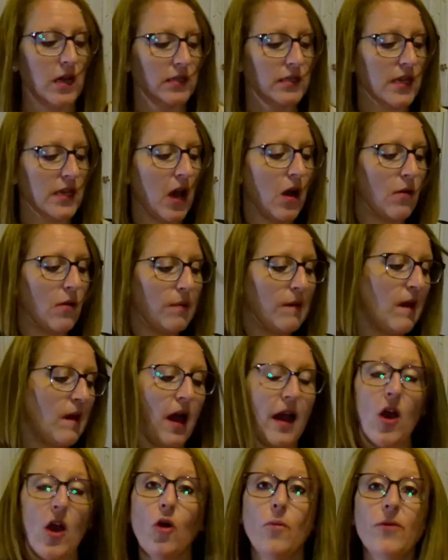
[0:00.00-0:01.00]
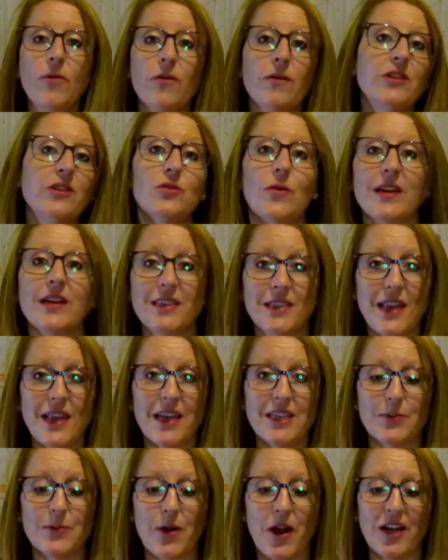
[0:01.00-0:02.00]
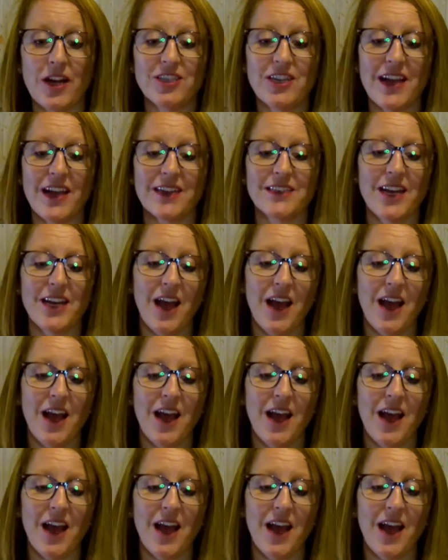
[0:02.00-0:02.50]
So, I hope you enjoyed today's project.